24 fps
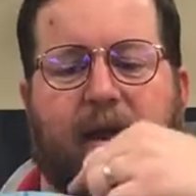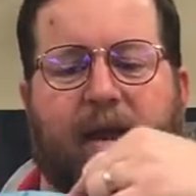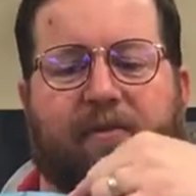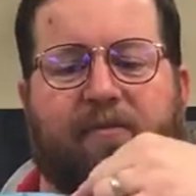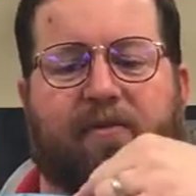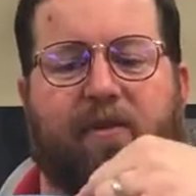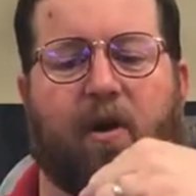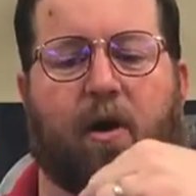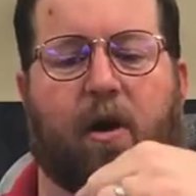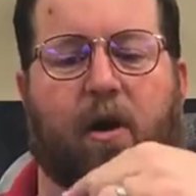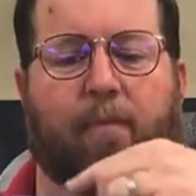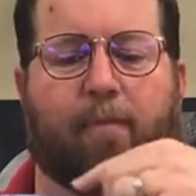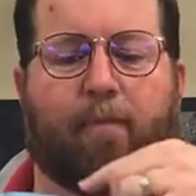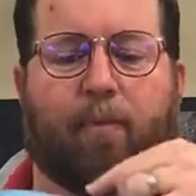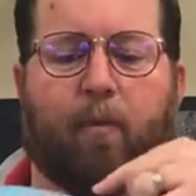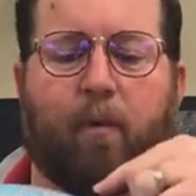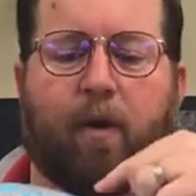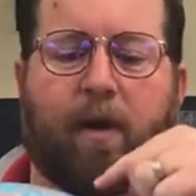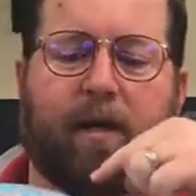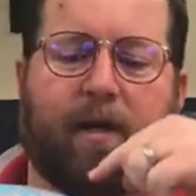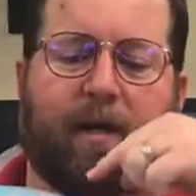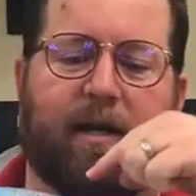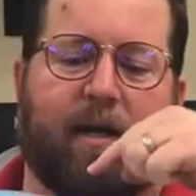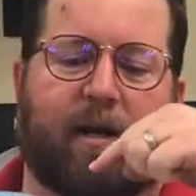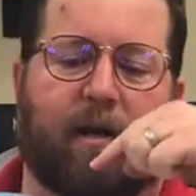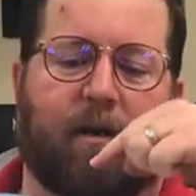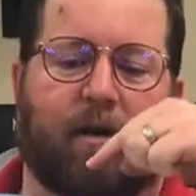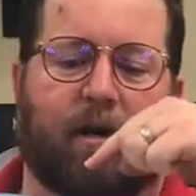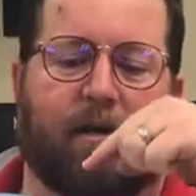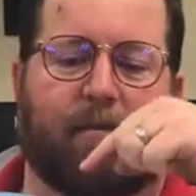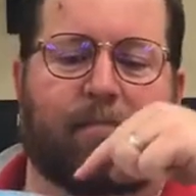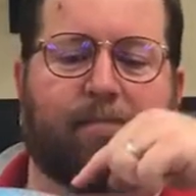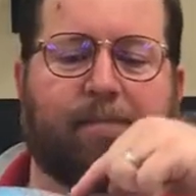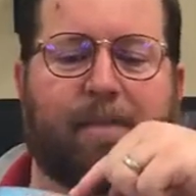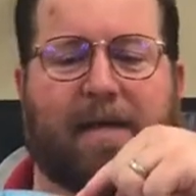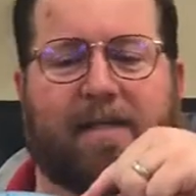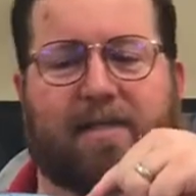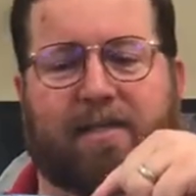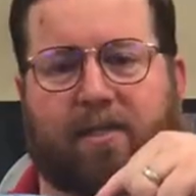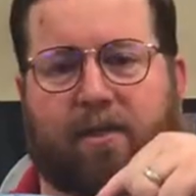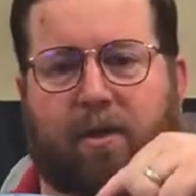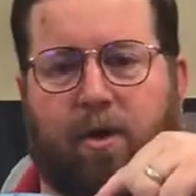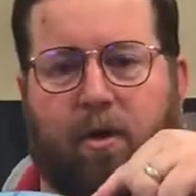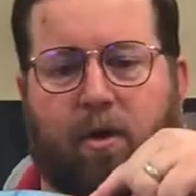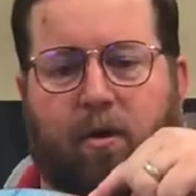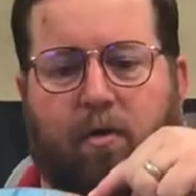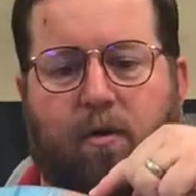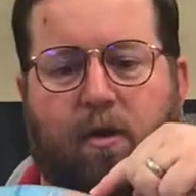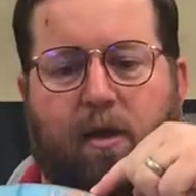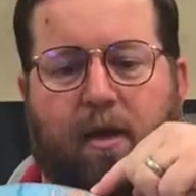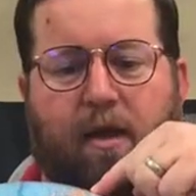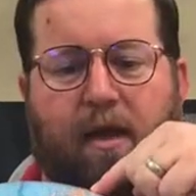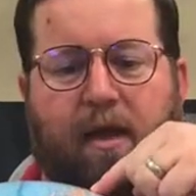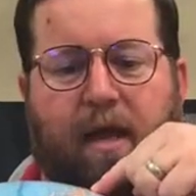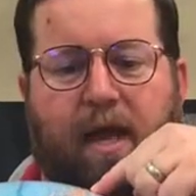if you're on a point here in Mexico